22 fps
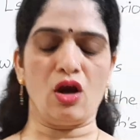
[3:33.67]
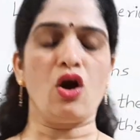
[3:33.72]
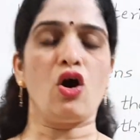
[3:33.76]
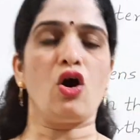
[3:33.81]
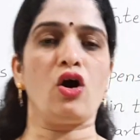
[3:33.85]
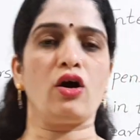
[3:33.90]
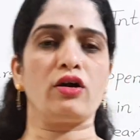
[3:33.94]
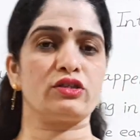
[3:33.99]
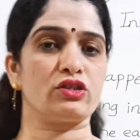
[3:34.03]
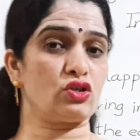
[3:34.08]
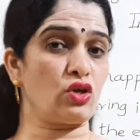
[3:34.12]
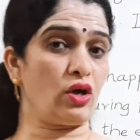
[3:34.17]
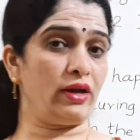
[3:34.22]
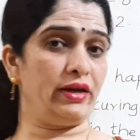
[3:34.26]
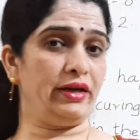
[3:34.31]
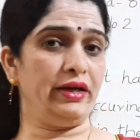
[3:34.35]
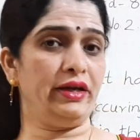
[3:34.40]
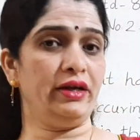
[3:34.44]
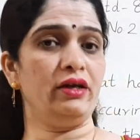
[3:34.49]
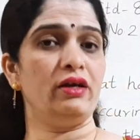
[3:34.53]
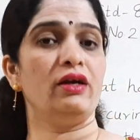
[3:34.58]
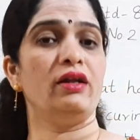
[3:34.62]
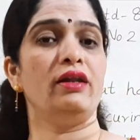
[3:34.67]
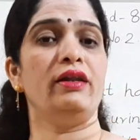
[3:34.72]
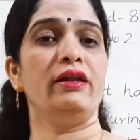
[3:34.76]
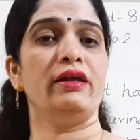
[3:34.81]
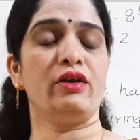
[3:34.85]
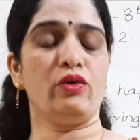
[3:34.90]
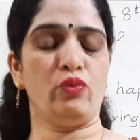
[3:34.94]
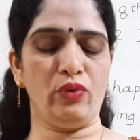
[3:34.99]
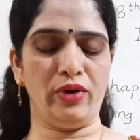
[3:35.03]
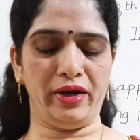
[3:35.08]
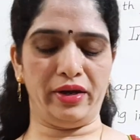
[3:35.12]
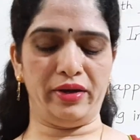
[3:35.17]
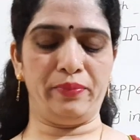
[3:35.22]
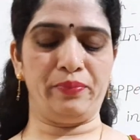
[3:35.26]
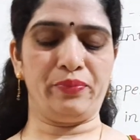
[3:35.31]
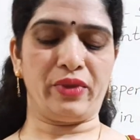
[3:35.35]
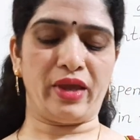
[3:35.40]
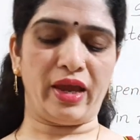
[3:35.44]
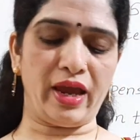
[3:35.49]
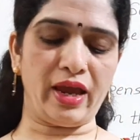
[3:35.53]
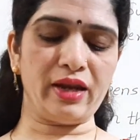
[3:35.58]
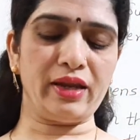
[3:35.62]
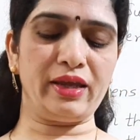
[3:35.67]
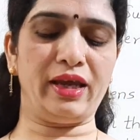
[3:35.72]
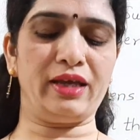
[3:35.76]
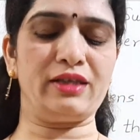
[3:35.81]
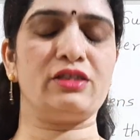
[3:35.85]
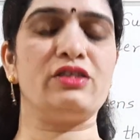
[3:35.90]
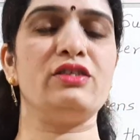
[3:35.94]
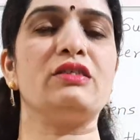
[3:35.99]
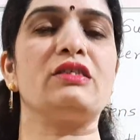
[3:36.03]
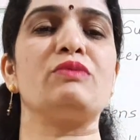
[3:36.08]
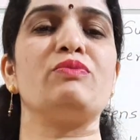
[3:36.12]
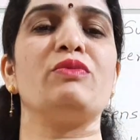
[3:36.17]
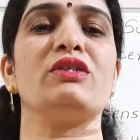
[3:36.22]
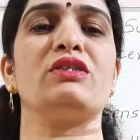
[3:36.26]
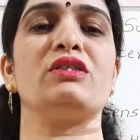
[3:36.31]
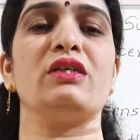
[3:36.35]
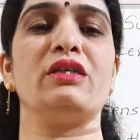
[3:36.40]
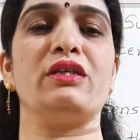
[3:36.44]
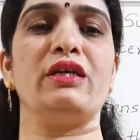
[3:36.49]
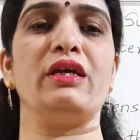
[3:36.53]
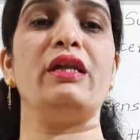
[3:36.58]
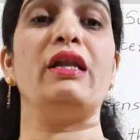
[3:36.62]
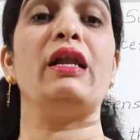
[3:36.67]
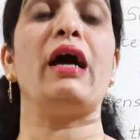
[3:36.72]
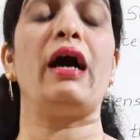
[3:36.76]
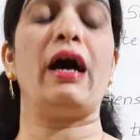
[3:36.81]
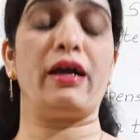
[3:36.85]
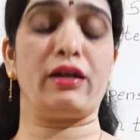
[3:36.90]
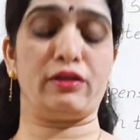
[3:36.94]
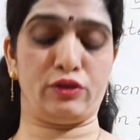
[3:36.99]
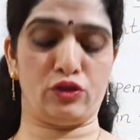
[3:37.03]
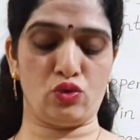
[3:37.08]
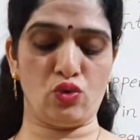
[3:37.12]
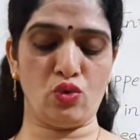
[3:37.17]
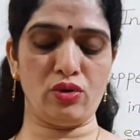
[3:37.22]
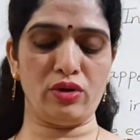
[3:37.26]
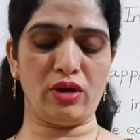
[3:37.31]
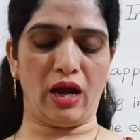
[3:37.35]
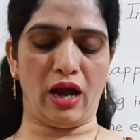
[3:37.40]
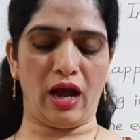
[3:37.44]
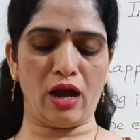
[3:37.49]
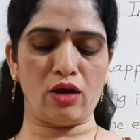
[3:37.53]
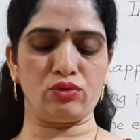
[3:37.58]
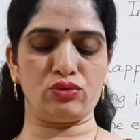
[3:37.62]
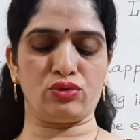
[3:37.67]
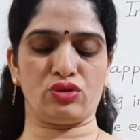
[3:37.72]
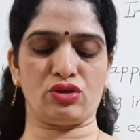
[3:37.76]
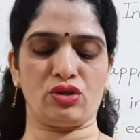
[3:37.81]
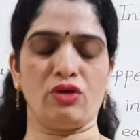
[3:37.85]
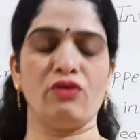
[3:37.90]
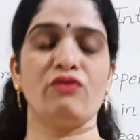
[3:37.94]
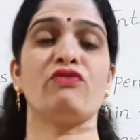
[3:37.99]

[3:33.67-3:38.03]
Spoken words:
Hot, solid, liquid and gaseous material are thrown out